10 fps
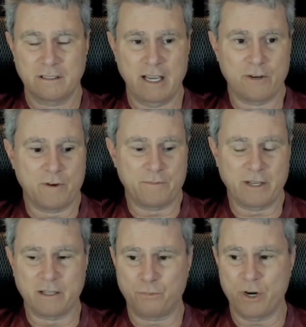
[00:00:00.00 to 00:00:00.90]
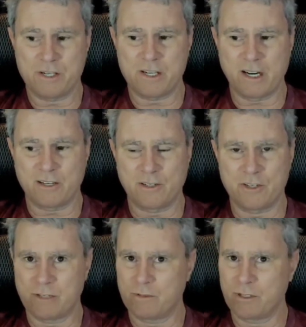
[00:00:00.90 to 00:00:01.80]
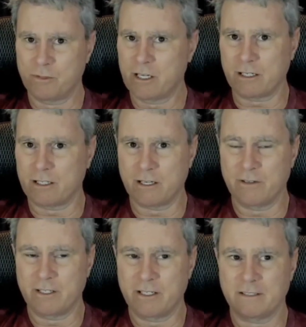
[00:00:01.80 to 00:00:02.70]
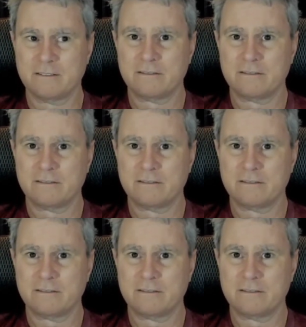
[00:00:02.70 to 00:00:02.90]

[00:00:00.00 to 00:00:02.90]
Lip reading: interrupting the press secretary, saying, well, we're not going to go there.